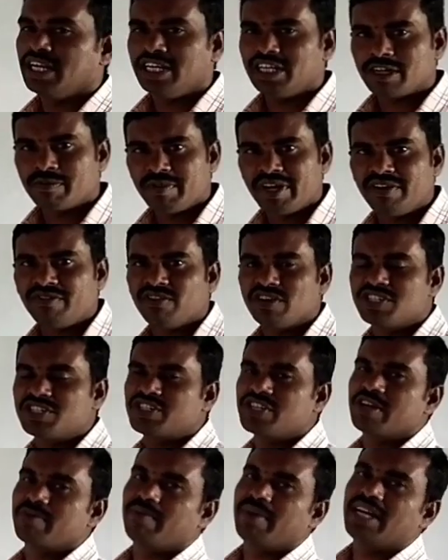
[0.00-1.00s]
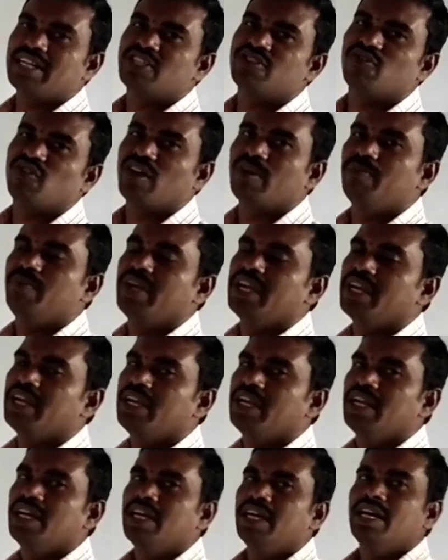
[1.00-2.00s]
Intermediate First Year Maths
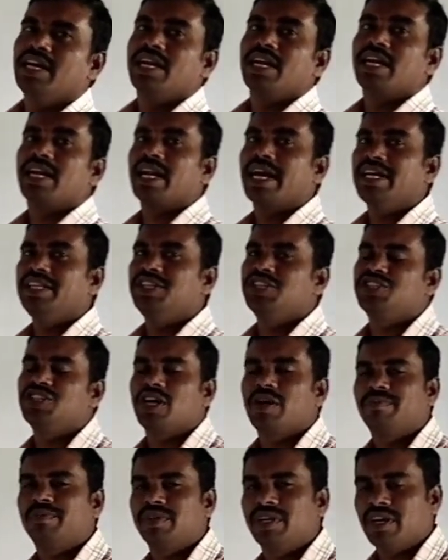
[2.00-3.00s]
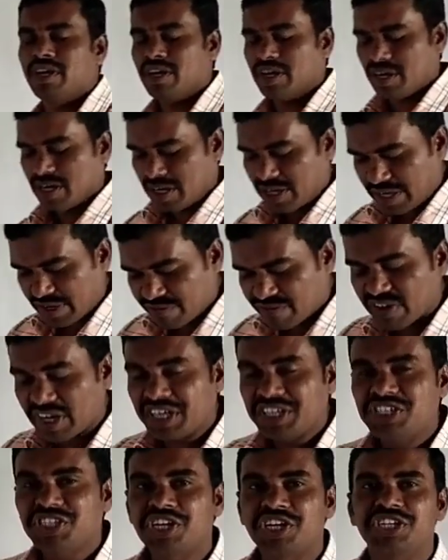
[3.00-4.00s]
1B 9th chapter
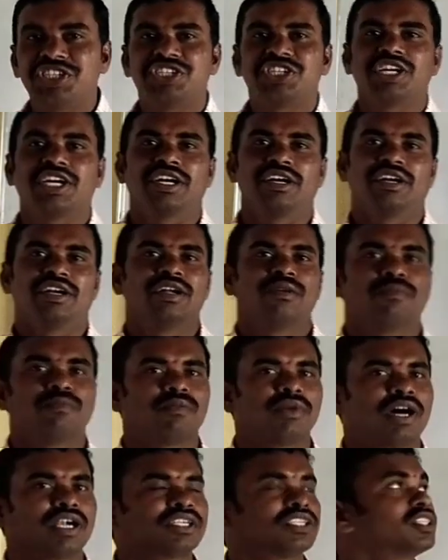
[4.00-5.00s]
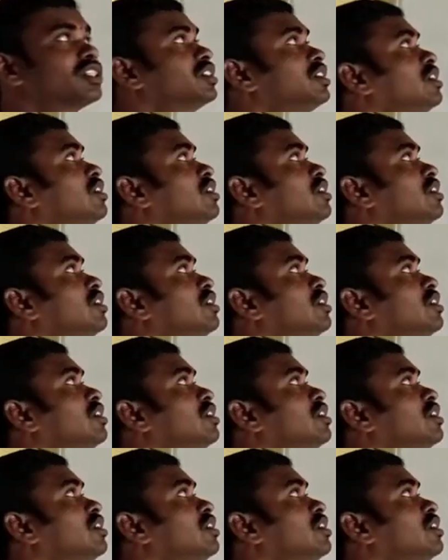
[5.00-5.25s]
Differentiation Part